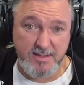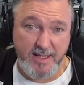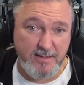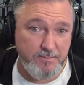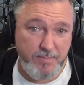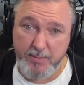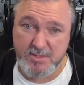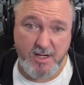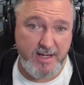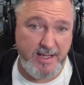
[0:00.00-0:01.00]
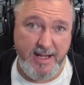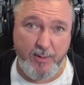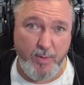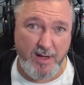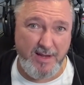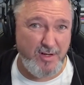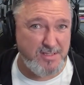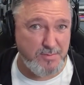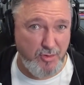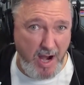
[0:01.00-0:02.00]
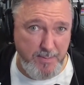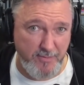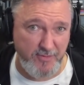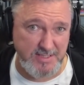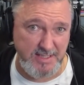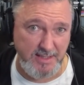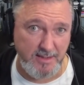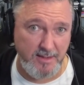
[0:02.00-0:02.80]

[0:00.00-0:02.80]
And then people started getting, well, I've got subscriber fatigue.